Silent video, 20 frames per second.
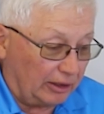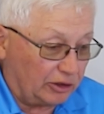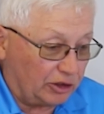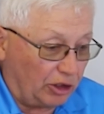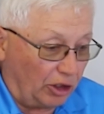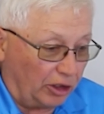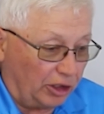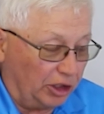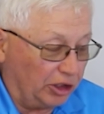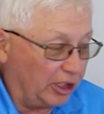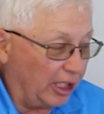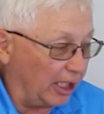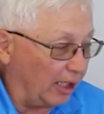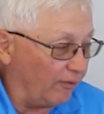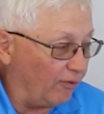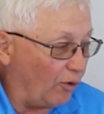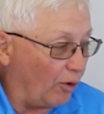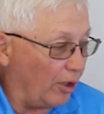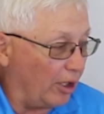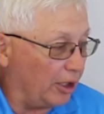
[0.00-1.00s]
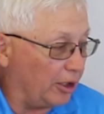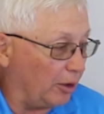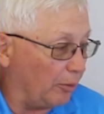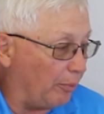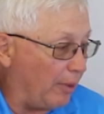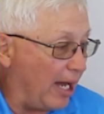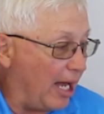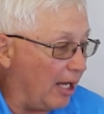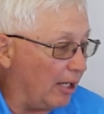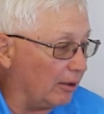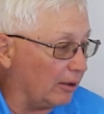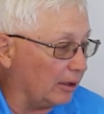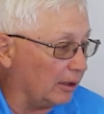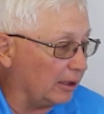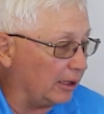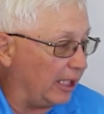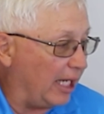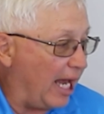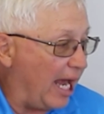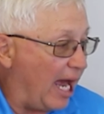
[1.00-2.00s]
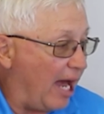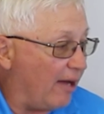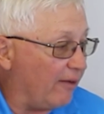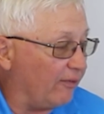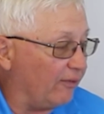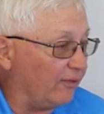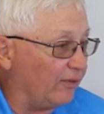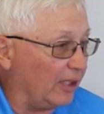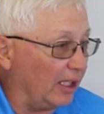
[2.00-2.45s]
so you take a 400-pound calf,